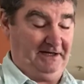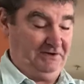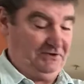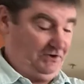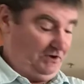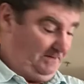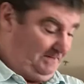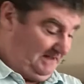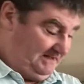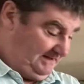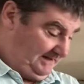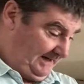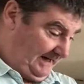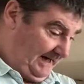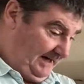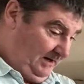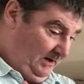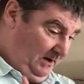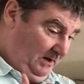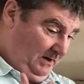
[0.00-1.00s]
Derby
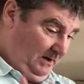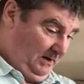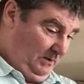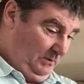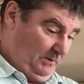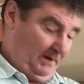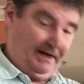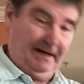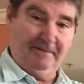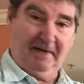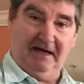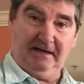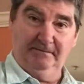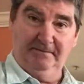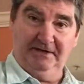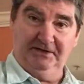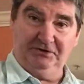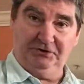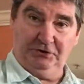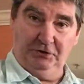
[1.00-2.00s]
today, we're going to make a
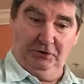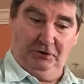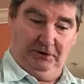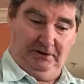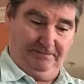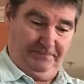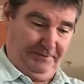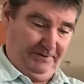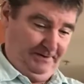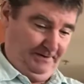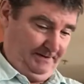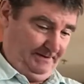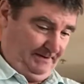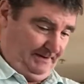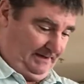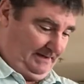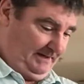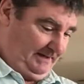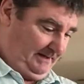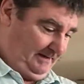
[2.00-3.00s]
mint julep.
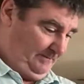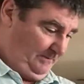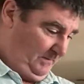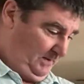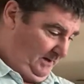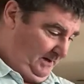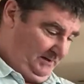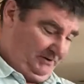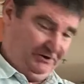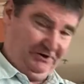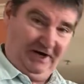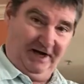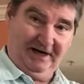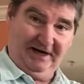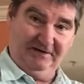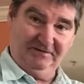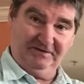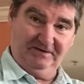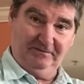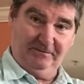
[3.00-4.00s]
Shout
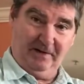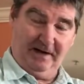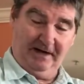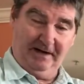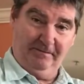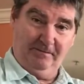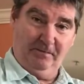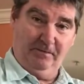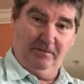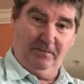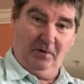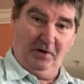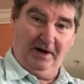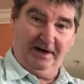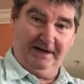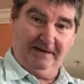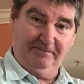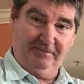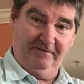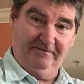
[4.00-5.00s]
out to
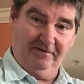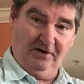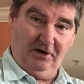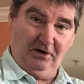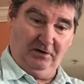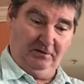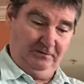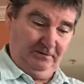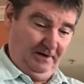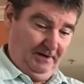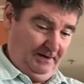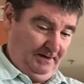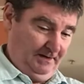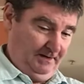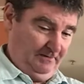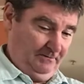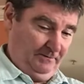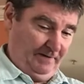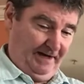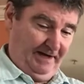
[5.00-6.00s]
Bonnie Pavone.
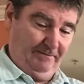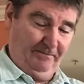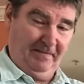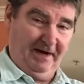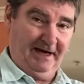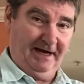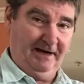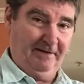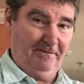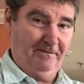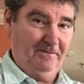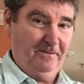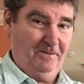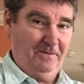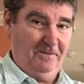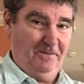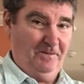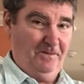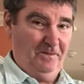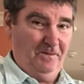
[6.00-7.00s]
We had many
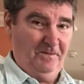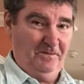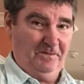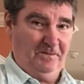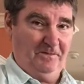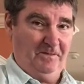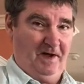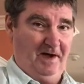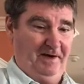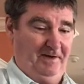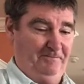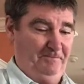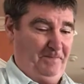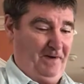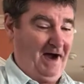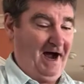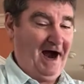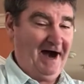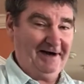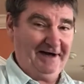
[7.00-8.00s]
a
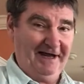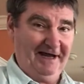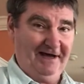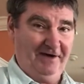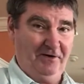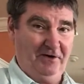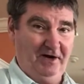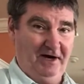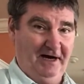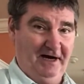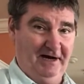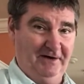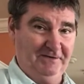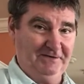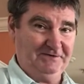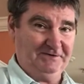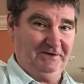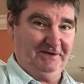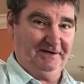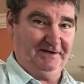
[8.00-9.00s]
party at her
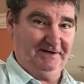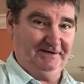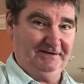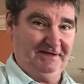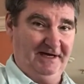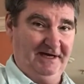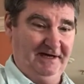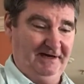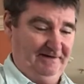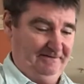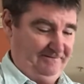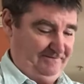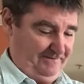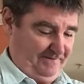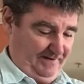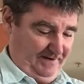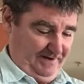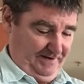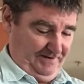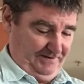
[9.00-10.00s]
house on the day of
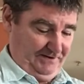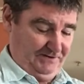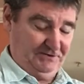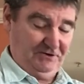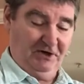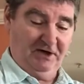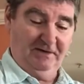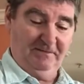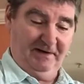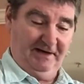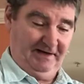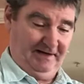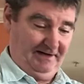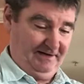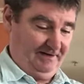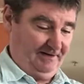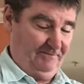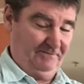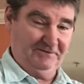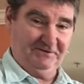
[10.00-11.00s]
the Derby,
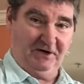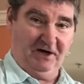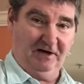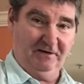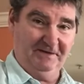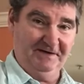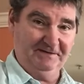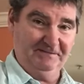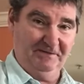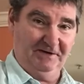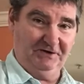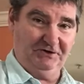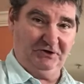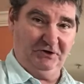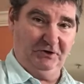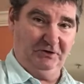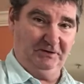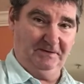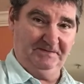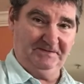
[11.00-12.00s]
and it was always mint
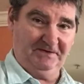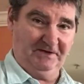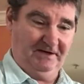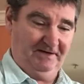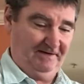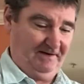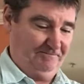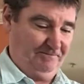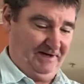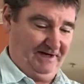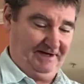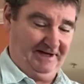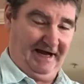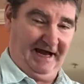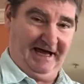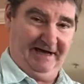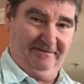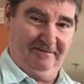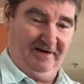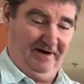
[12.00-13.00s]
juleps being
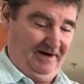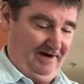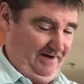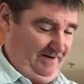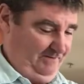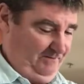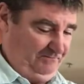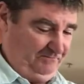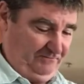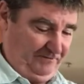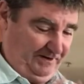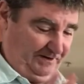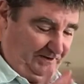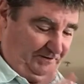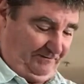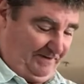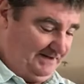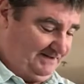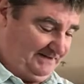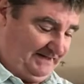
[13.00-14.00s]
had.
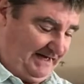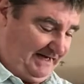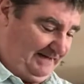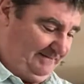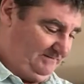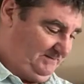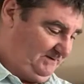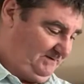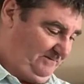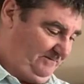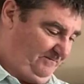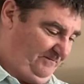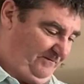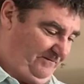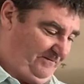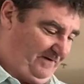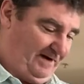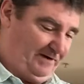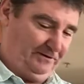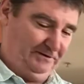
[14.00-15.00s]
Great times,
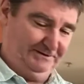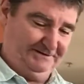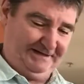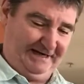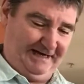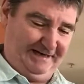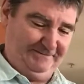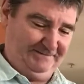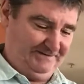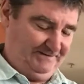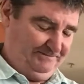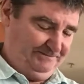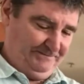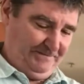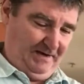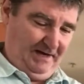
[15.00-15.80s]
fun old times.